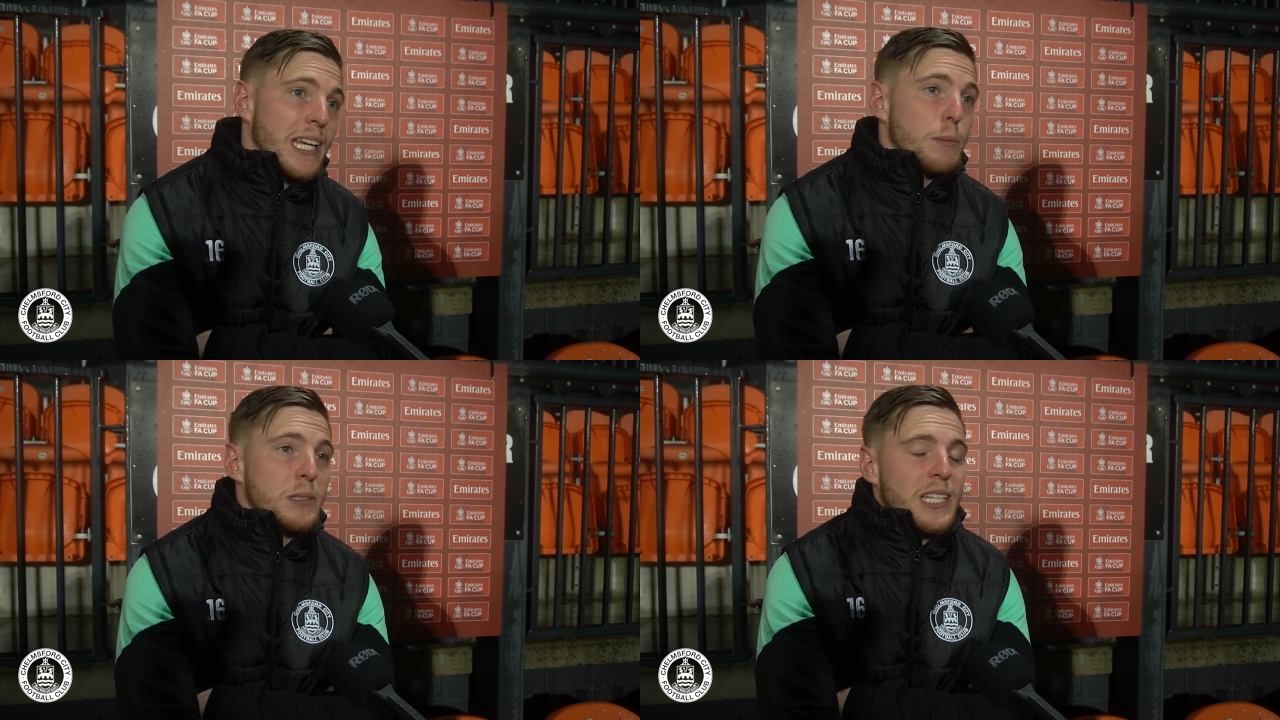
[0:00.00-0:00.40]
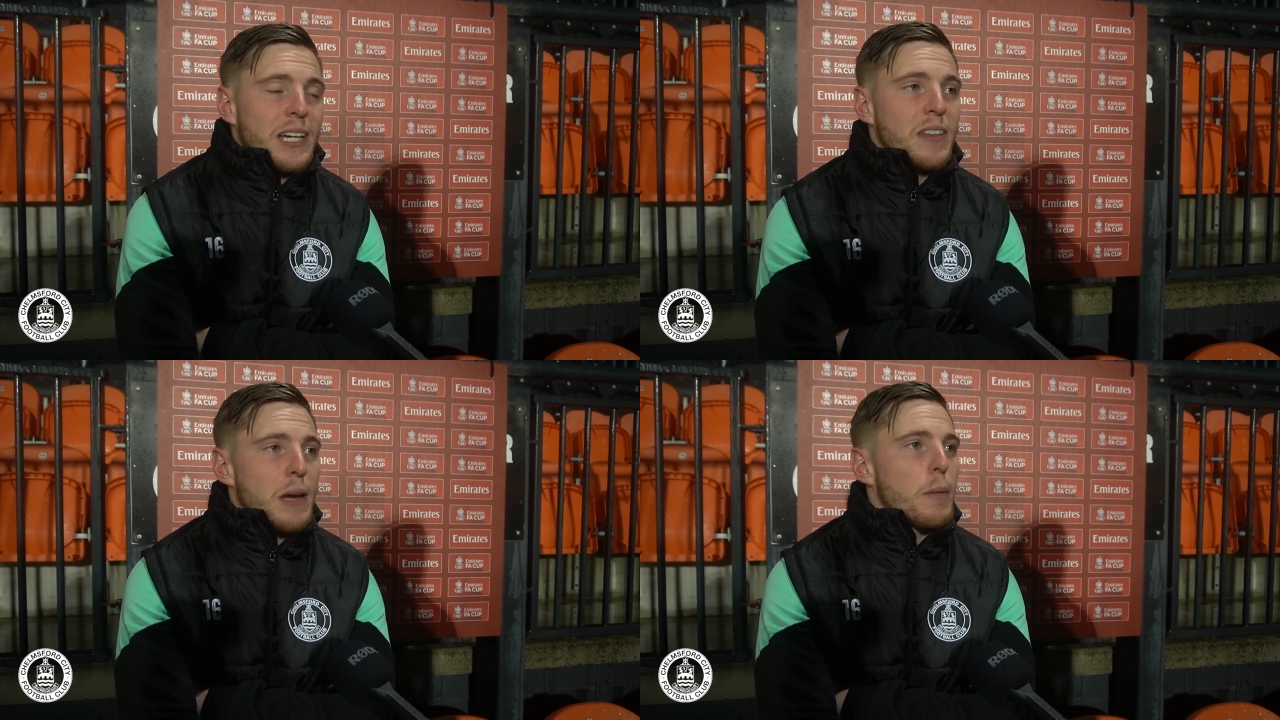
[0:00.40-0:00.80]
the keeper
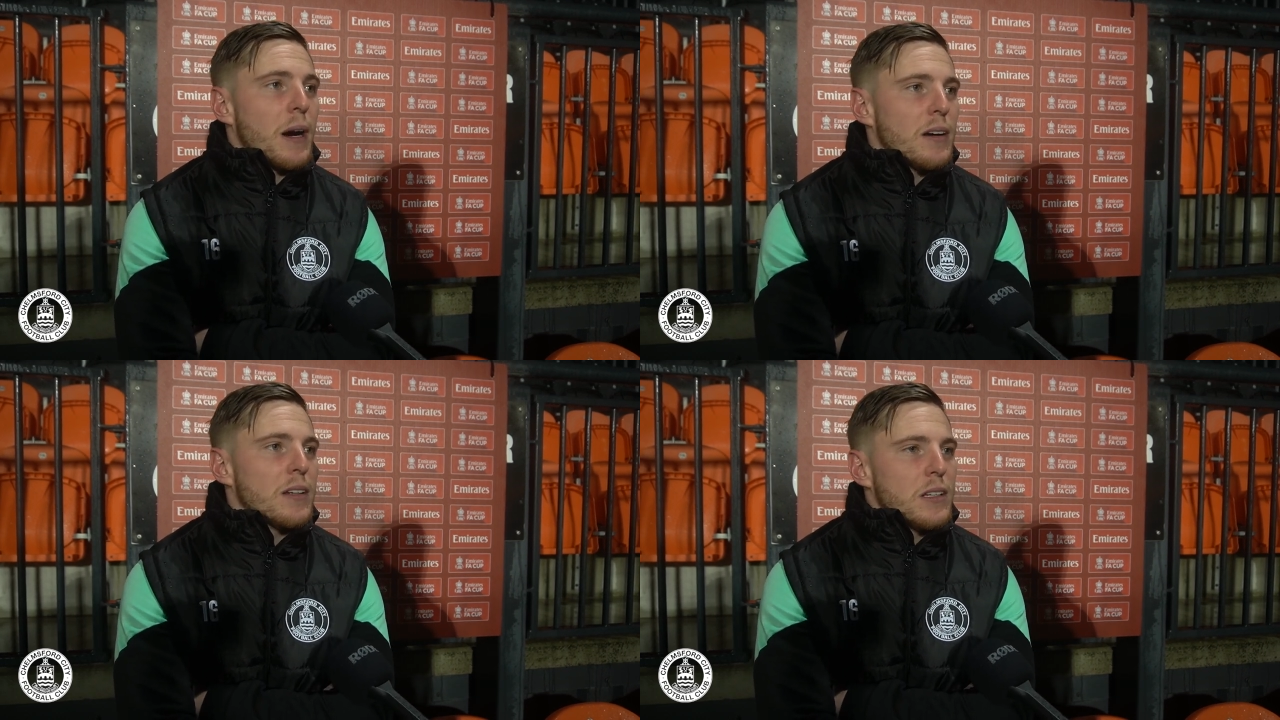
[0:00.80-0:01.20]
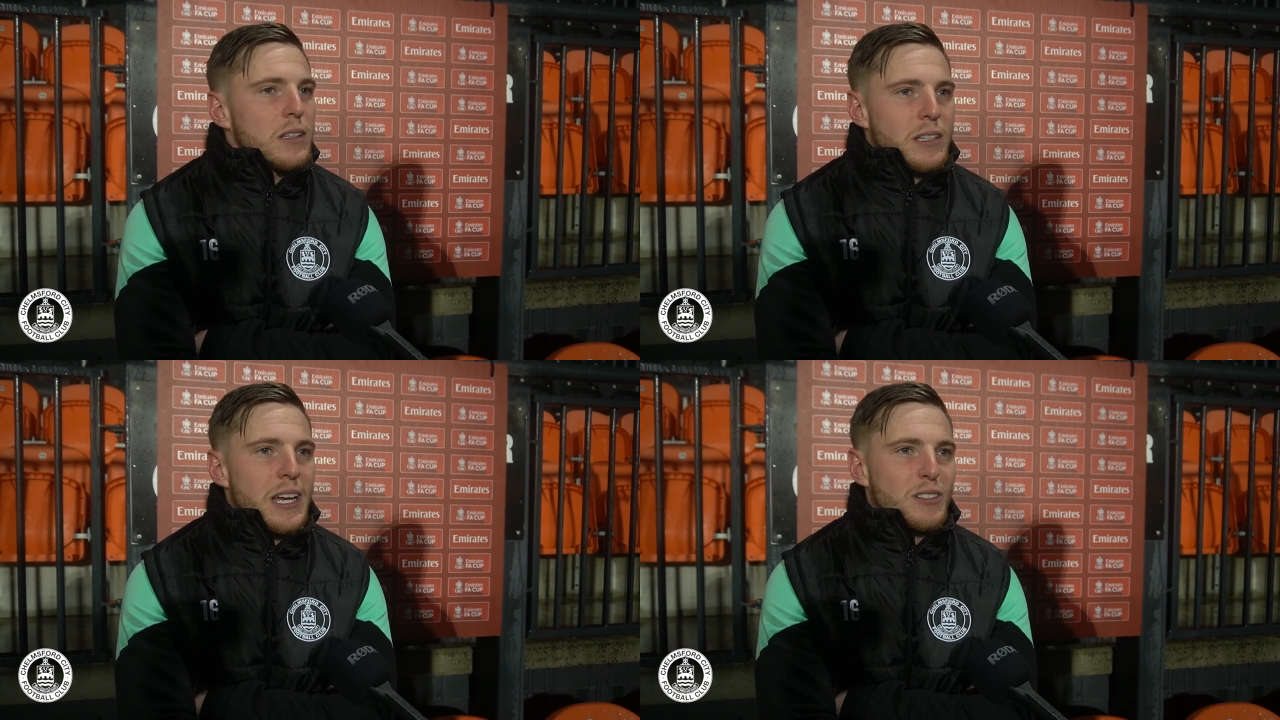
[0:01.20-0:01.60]
saved it, but
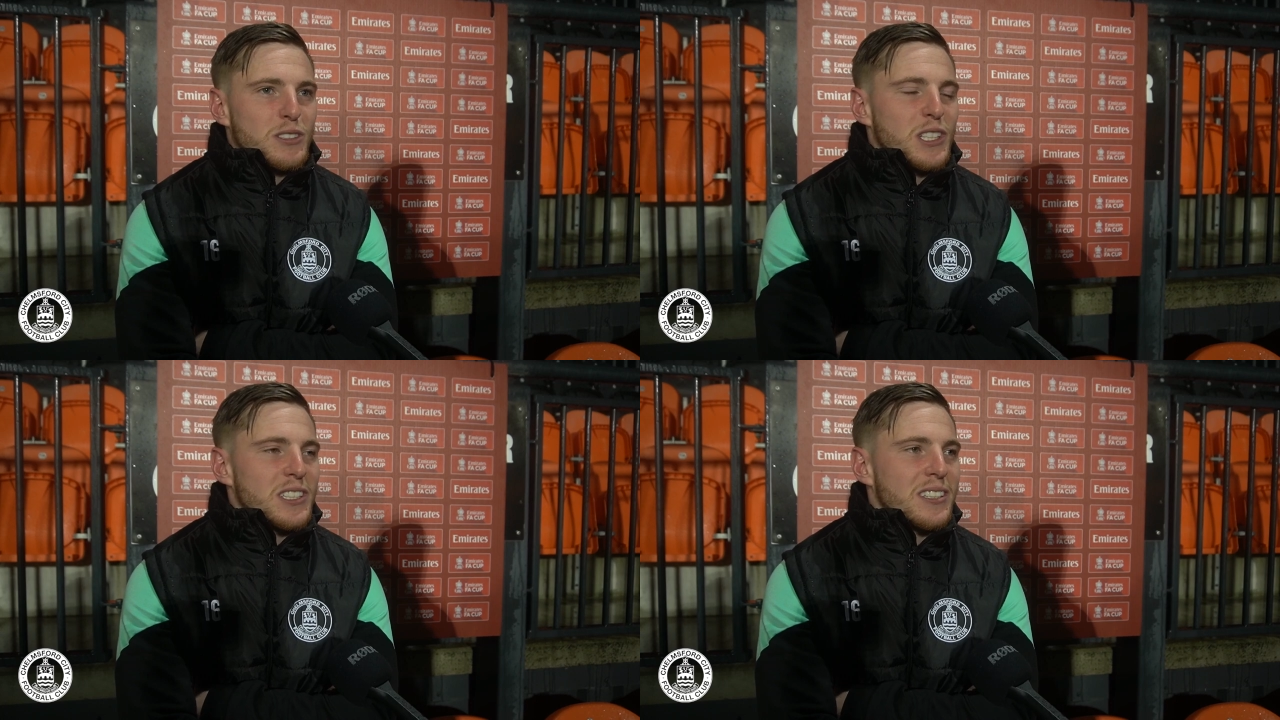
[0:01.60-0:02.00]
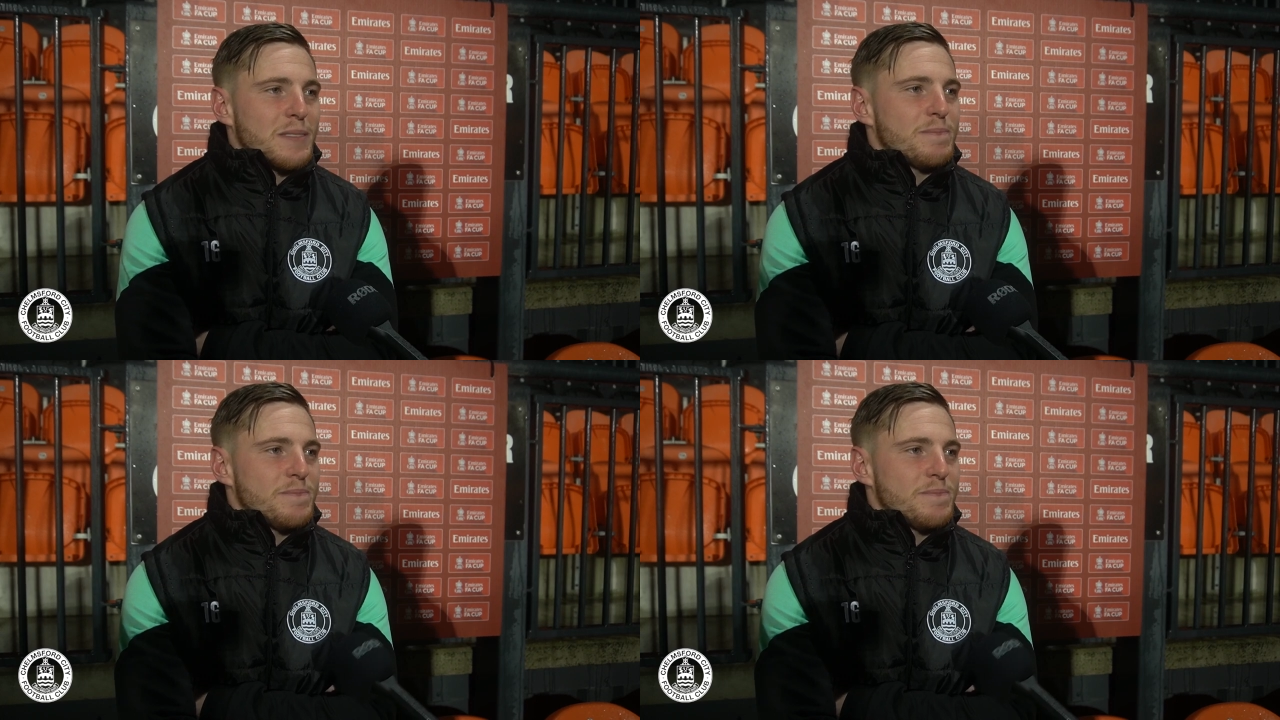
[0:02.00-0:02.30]
yeah, it was good.